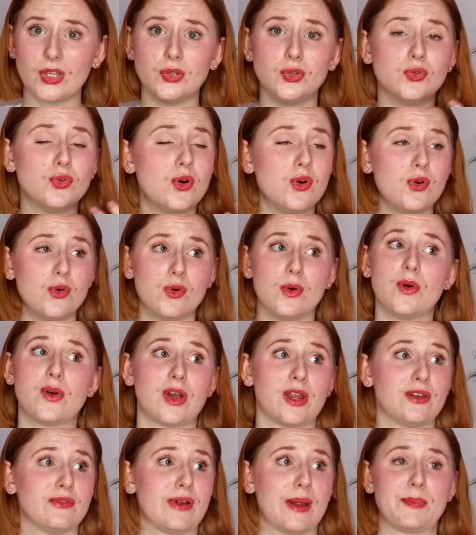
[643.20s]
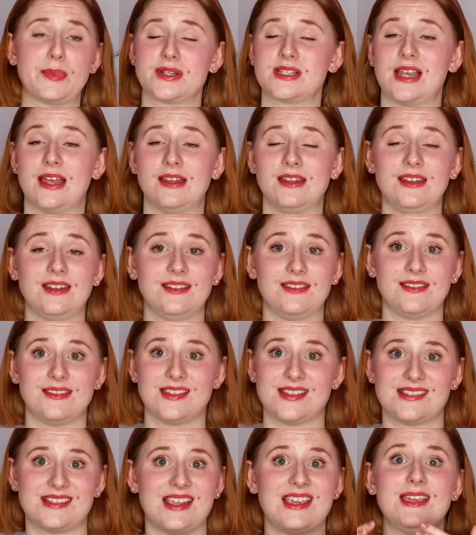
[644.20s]
You're not all going to represent
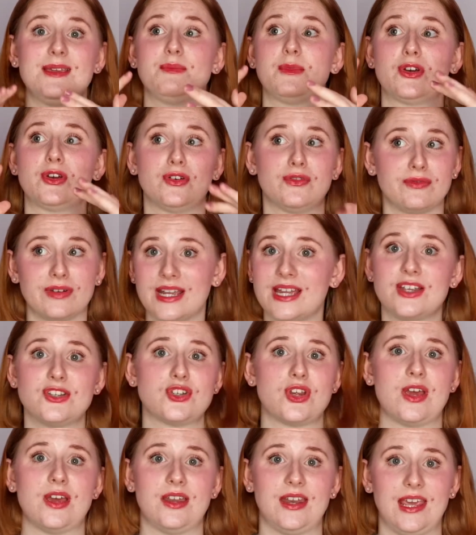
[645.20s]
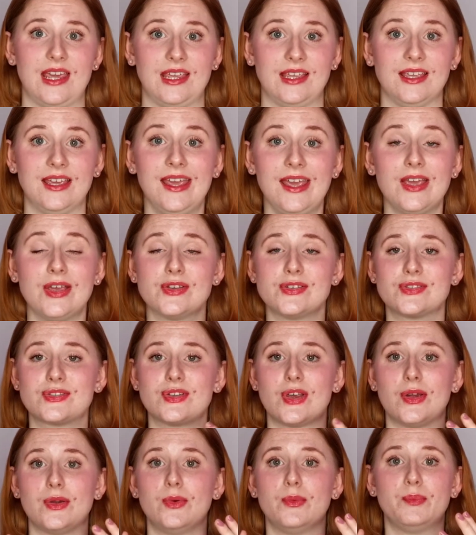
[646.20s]
the same career journey.
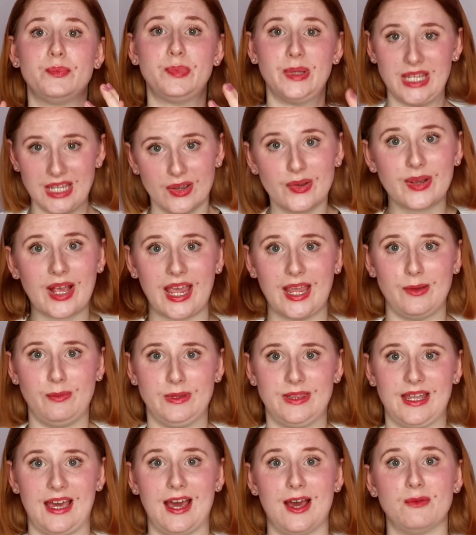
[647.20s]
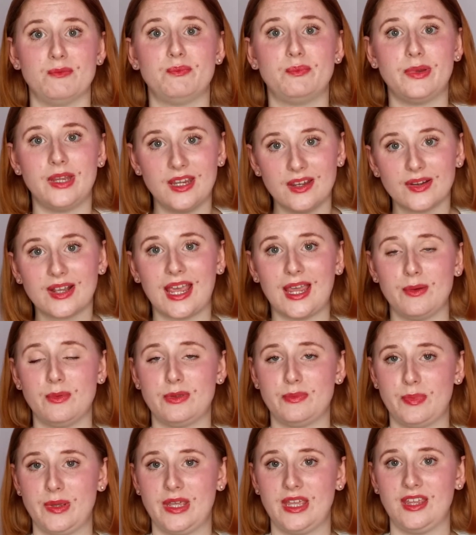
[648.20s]
So be okay with that. Be okay
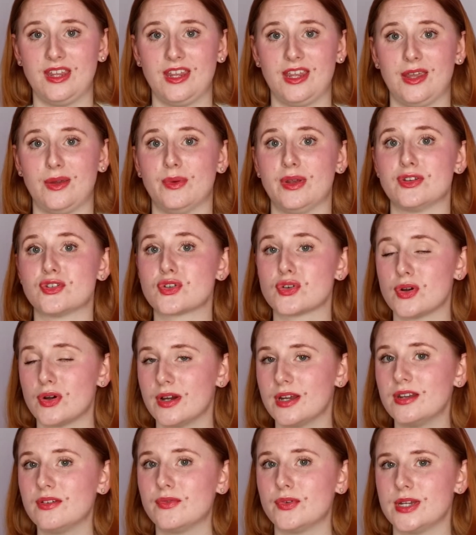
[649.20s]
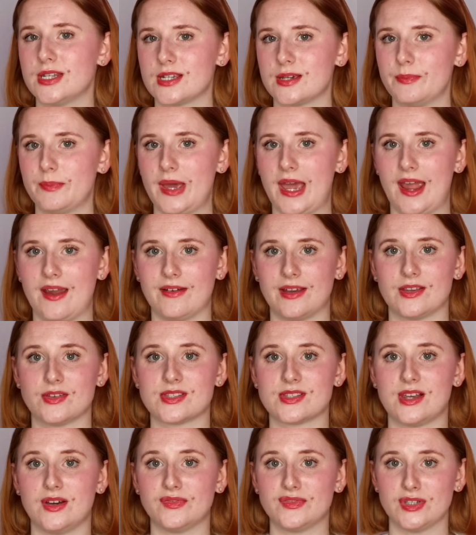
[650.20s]
with being you, and try and avoid comparing
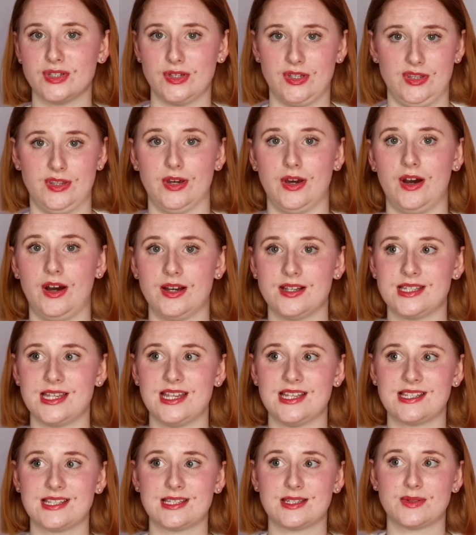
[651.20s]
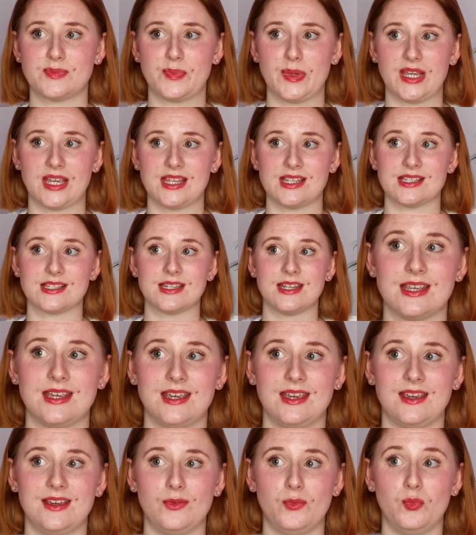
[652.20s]
yourself to other artists, because
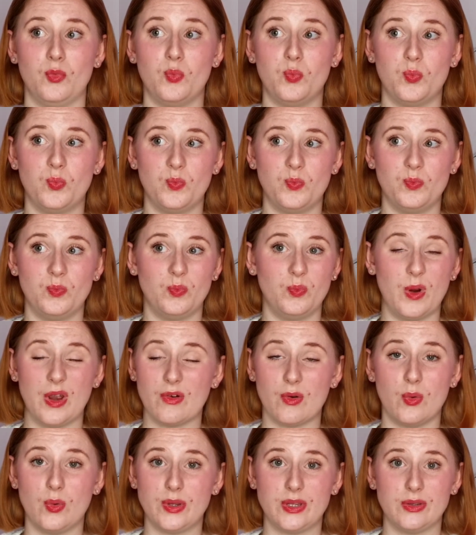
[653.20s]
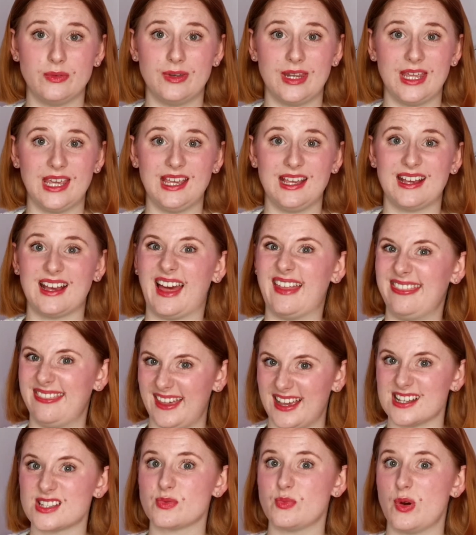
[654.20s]
we're all unique, and
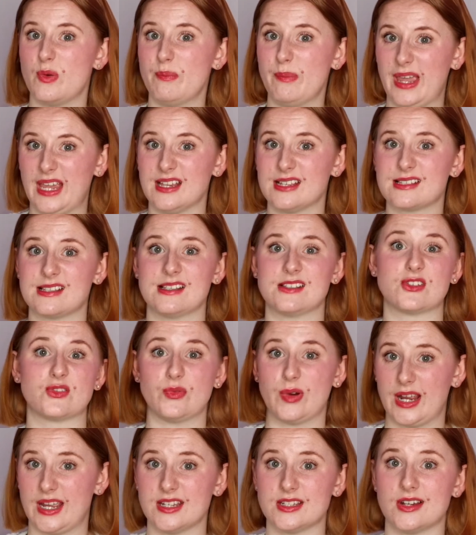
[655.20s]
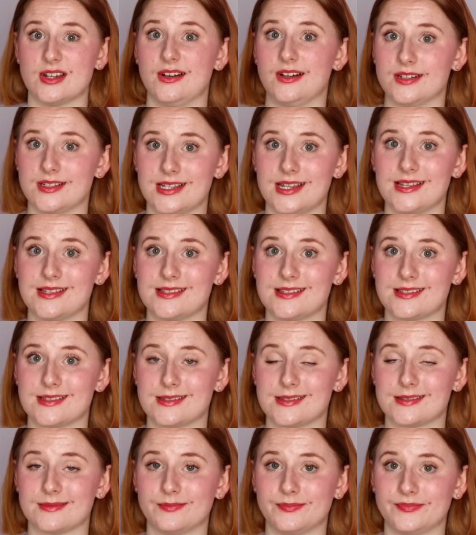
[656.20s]
that's what makes us great
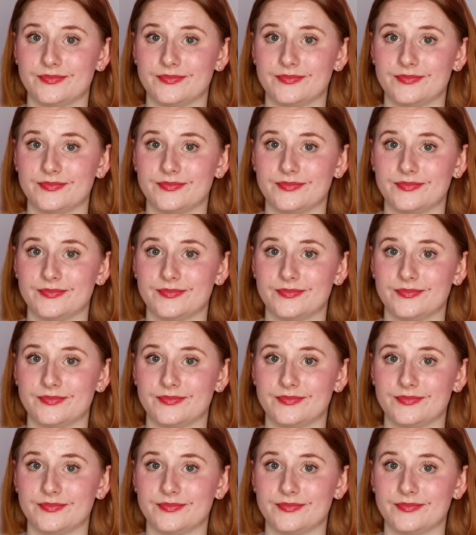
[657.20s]
artists.